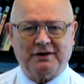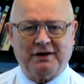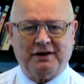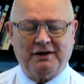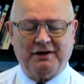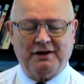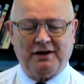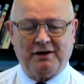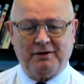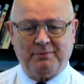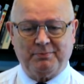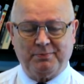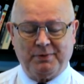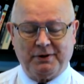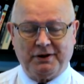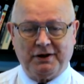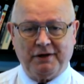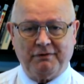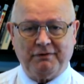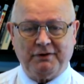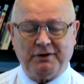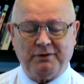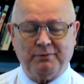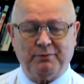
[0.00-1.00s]
And I'll be
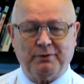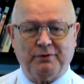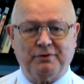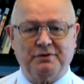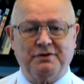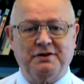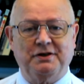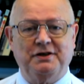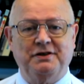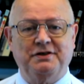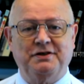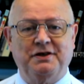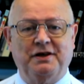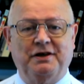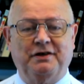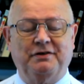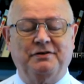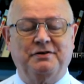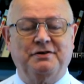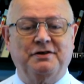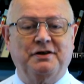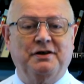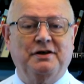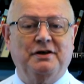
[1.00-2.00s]
giving you more
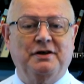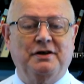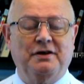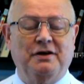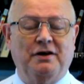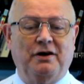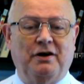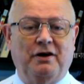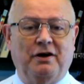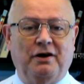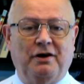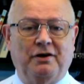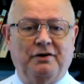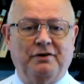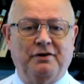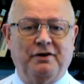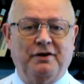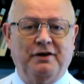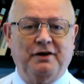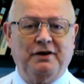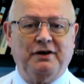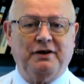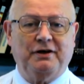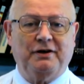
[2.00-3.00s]
details on
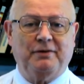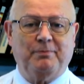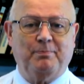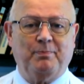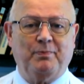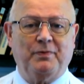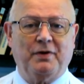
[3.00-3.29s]
the